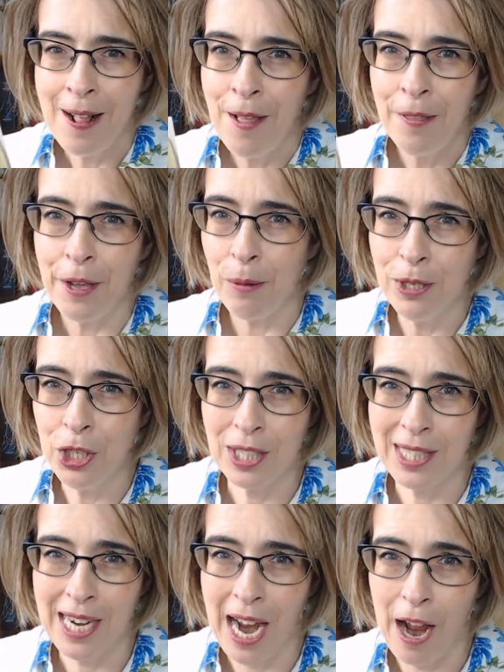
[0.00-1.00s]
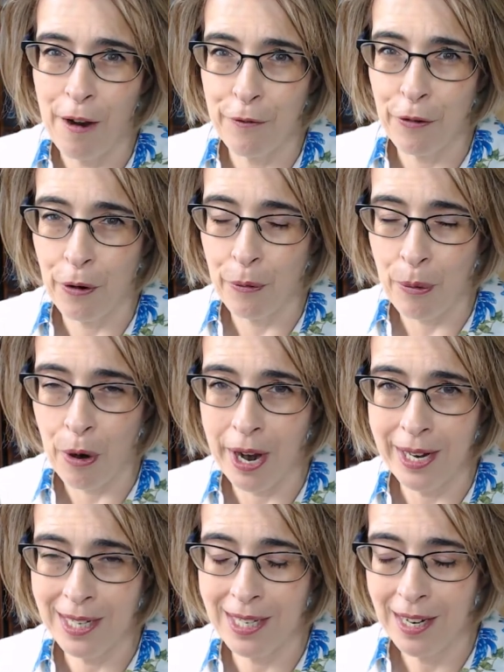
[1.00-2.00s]
that we just have
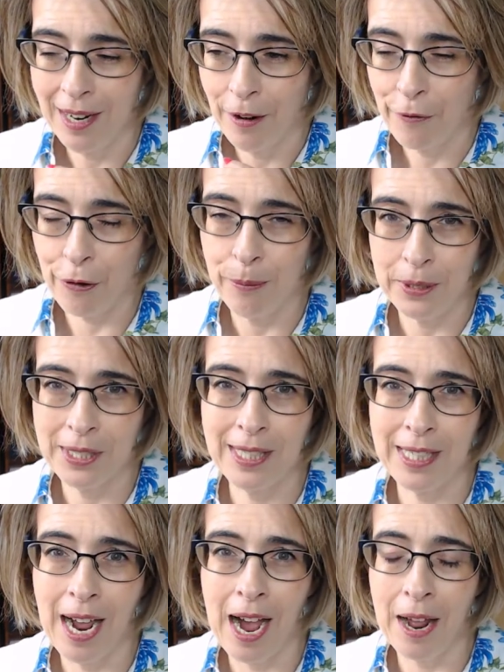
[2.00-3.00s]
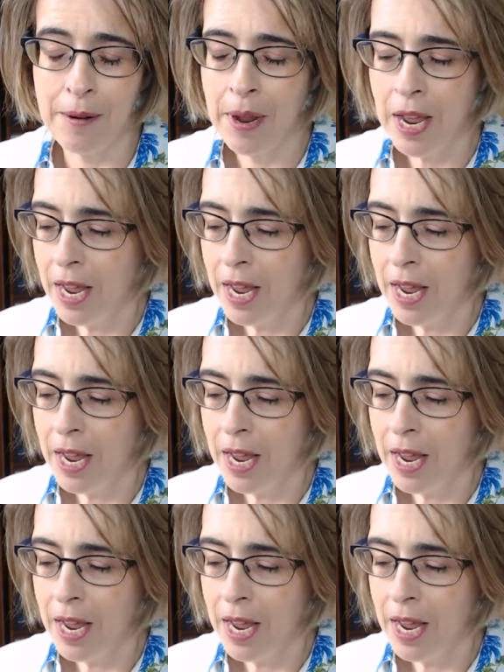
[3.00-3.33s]
right from the start.